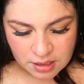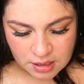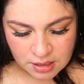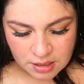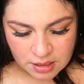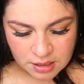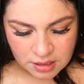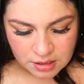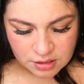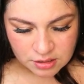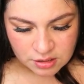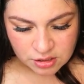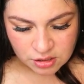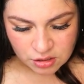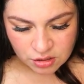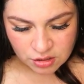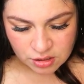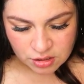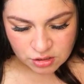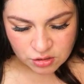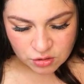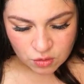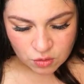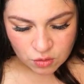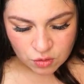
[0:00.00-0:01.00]
until it's
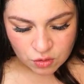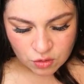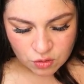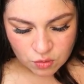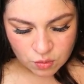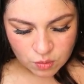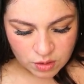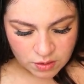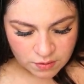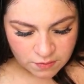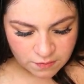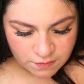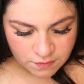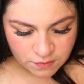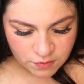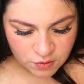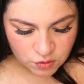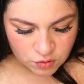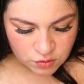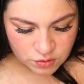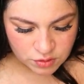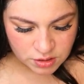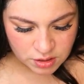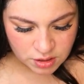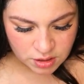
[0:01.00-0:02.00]
all the way
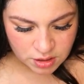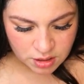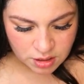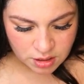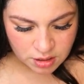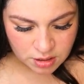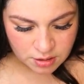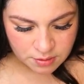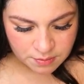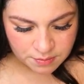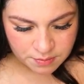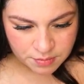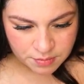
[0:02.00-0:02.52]
filled up.